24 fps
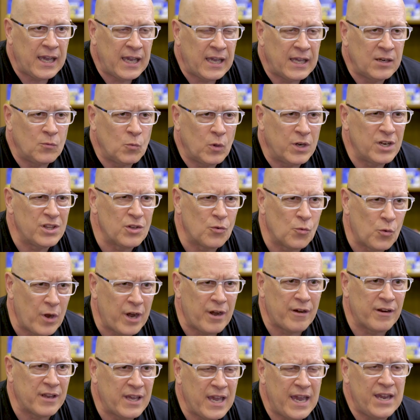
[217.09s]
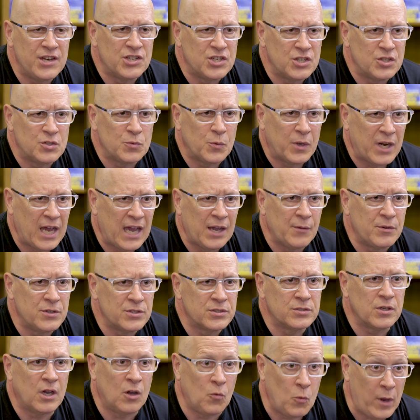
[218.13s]
And one of the rare occasions when I
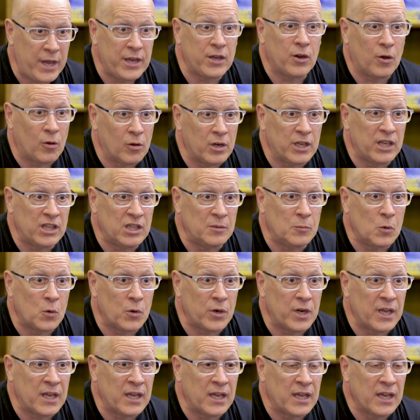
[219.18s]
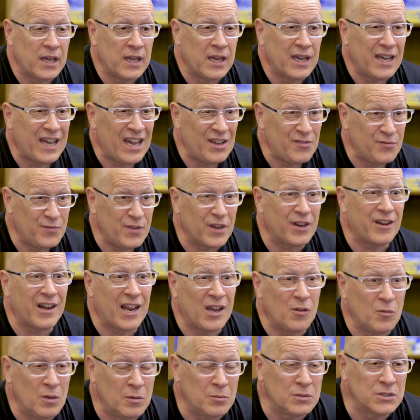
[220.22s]
was awake early in the morning, I figured
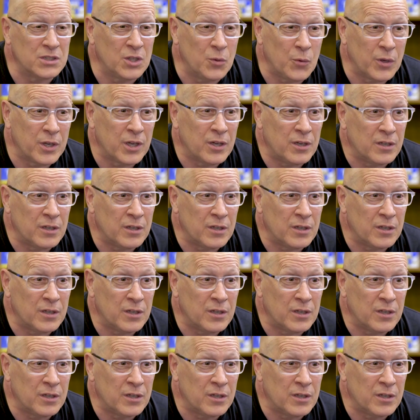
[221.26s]
out what was going